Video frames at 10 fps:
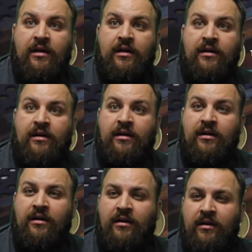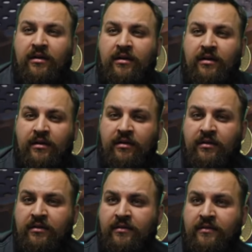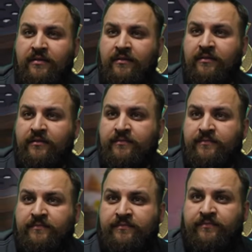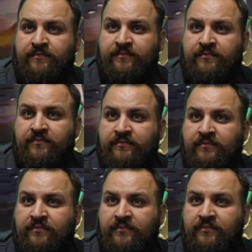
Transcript: (silent)